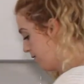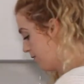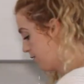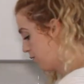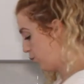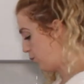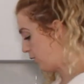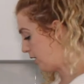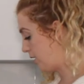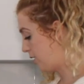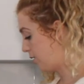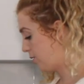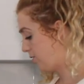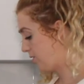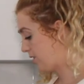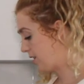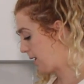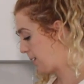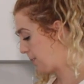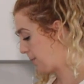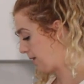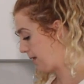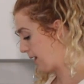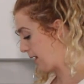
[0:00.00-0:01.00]
We use
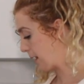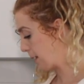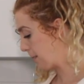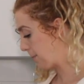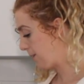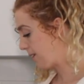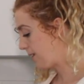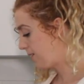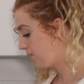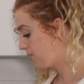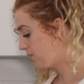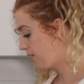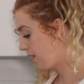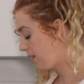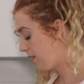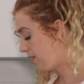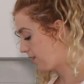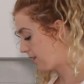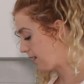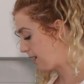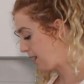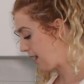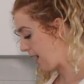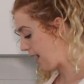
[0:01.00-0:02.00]
Himalayan pink
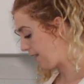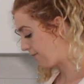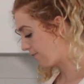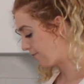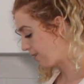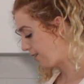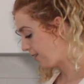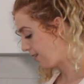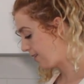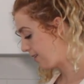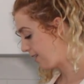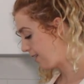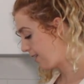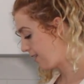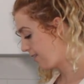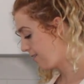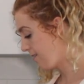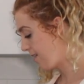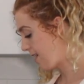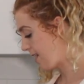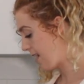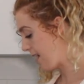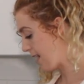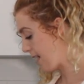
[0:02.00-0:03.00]
salt in everything,
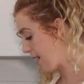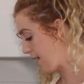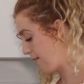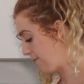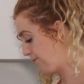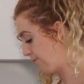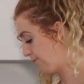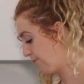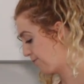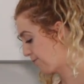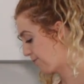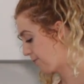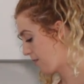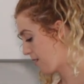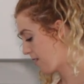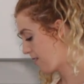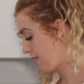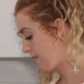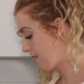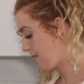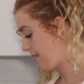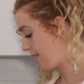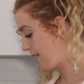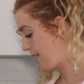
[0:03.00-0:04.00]

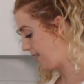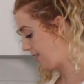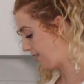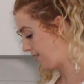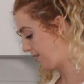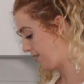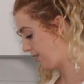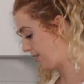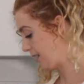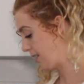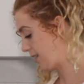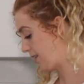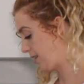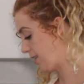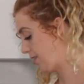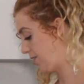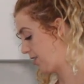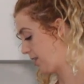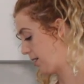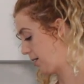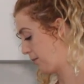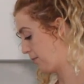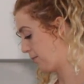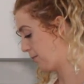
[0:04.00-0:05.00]
and it is the
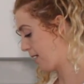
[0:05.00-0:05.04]
same